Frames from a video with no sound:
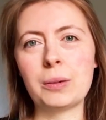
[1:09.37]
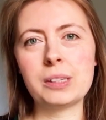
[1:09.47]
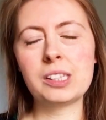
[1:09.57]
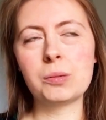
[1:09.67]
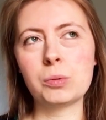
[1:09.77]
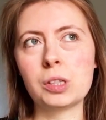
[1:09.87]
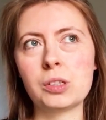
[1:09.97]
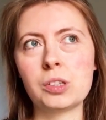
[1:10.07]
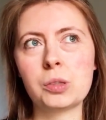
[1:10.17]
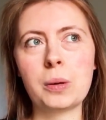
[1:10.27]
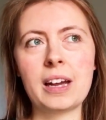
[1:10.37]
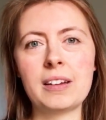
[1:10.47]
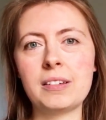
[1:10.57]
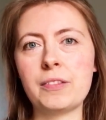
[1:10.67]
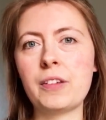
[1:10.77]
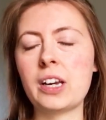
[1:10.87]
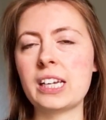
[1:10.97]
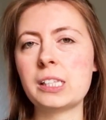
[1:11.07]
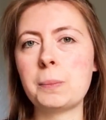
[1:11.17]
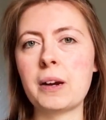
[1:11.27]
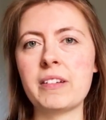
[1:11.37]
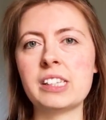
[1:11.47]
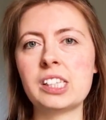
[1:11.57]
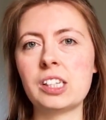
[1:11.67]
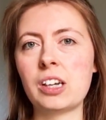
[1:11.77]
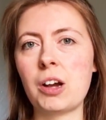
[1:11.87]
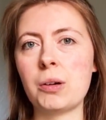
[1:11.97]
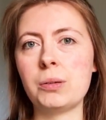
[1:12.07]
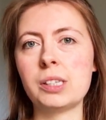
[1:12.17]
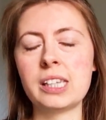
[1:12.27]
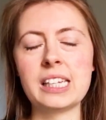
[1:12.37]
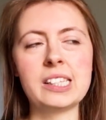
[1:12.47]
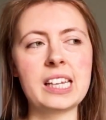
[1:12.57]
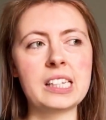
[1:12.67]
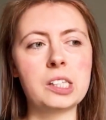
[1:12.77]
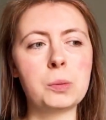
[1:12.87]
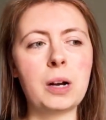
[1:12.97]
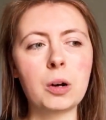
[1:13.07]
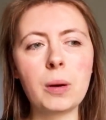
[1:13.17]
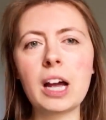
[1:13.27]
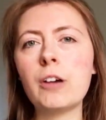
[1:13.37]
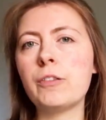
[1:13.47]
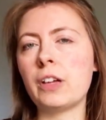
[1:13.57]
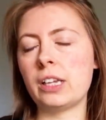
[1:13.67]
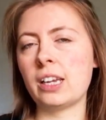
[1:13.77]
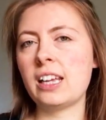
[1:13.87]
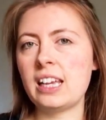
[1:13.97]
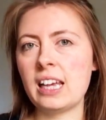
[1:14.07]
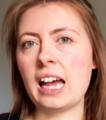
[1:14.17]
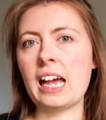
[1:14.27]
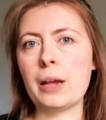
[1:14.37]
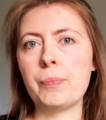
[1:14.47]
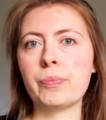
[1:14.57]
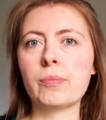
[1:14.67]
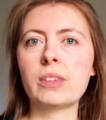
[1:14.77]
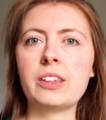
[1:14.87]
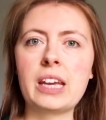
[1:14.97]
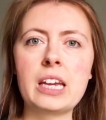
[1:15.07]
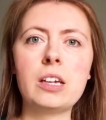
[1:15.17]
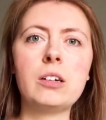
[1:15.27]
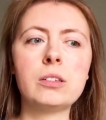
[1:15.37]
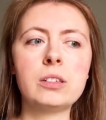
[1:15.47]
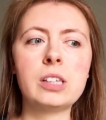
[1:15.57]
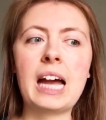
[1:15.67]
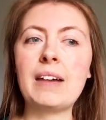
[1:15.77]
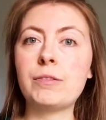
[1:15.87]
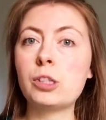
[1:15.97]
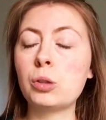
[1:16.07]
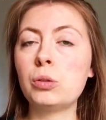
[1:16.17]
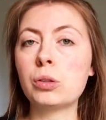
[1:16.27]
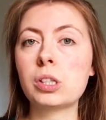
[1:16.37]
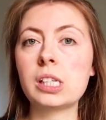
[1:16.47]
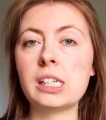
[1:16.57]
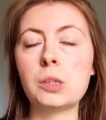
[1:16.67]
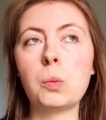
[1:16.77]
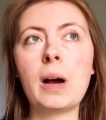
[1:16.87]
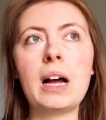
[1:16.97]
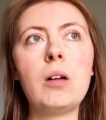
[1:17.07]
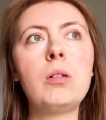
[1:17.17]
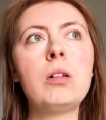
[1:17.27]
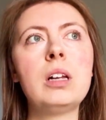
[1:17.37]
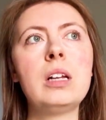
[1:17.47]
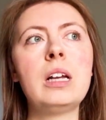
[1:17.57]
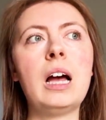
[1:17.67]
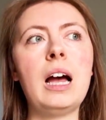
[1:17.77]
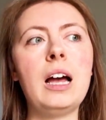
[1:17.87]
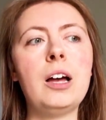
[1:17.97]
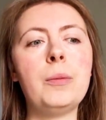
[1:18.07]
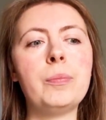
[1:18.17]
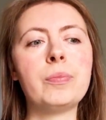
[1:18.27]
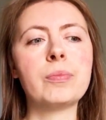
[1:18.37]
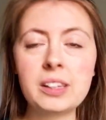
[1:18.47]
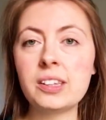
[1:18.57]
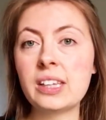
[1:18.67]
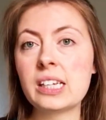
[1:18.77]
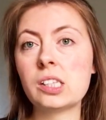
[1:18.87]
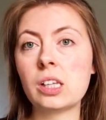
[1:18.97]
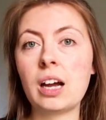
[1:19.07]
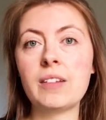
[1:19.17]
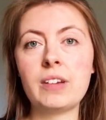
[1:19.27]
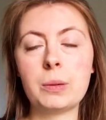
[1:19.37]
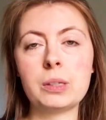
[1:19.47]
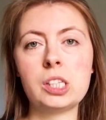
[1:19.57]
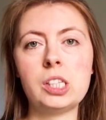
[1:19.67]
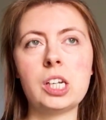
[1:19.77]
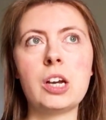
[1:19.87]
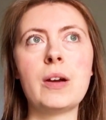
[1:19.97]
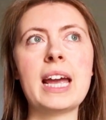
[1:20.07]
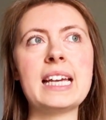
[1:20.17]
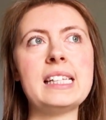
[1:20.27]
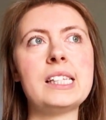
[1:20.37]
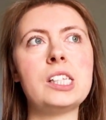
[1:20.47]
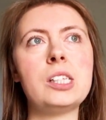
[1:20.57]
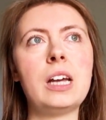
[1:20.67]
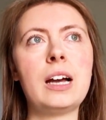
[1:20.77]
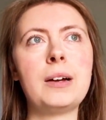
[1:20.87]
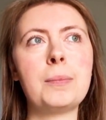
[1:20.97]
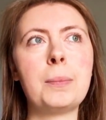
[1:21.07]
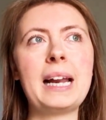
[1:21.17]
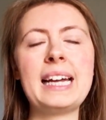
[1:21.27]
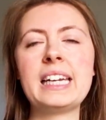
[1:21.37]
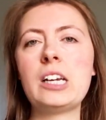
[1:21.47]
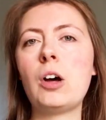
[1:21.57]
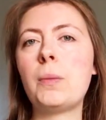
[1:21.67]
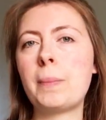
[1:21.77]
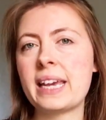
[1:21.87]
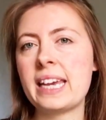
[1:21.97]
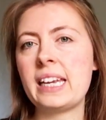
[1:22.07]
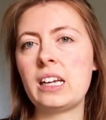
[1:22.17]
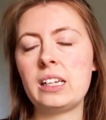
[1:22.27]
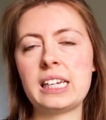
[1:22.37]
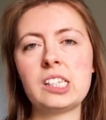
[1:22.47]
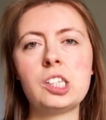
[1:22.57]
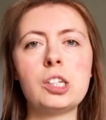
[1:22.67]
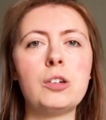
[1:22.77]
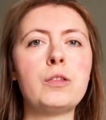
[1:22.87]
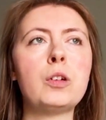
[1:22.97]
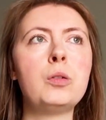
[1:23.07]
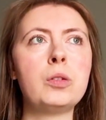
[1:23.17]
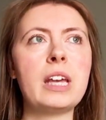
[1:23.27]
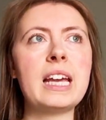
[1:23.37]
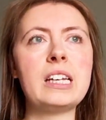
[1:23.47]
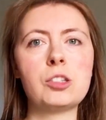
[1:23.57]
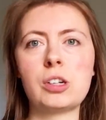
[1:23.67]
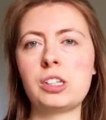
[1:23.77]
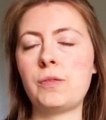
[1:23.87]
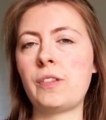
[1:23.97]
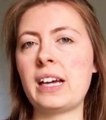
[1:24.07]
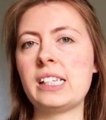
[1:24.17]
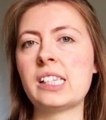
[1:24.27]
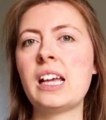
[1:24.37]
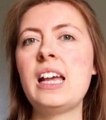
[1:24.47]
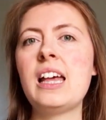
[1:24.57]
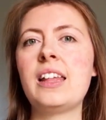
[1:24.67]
you know, it's also just quite a fun experience to go to these things as well. Quite often they have talks as well. One of the things that I really want to do is I'm planning on making a list of all the illustration fairs